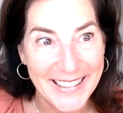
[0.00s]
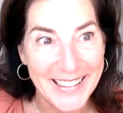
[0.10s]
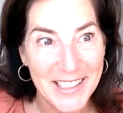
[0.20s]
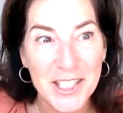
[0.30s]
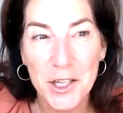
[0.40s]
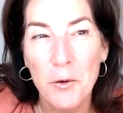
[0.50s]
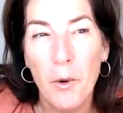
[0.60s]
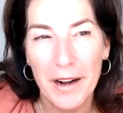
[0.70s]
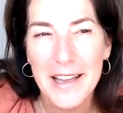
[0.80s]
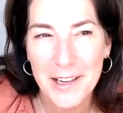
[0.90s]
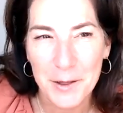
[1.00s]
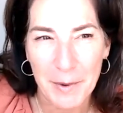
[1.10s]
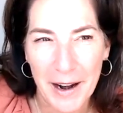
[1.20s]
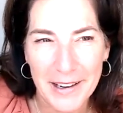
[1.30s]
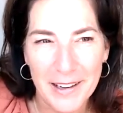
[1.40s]
Do you want it in your
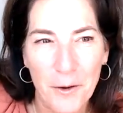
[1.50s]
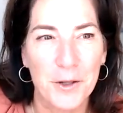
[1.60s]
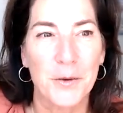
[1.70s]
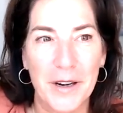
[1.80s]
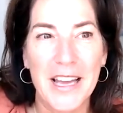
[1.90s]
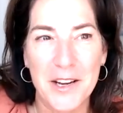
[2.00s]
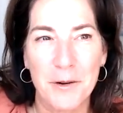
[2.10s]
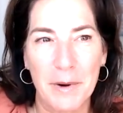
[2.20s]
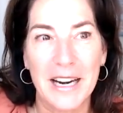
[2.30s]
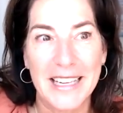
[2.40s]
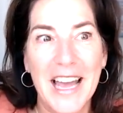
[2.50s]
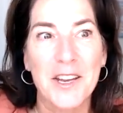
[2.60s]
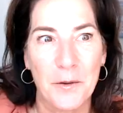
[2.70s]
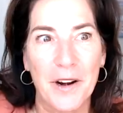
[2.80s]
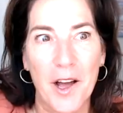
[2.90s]
body, or do you want it in your body and you
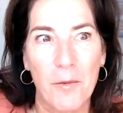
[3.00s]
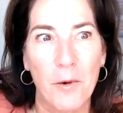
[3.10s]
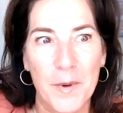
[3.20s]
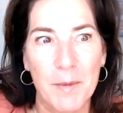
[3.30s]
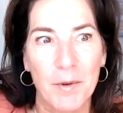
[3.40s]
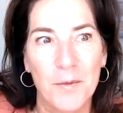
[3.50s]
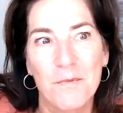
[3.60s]
want to help more people?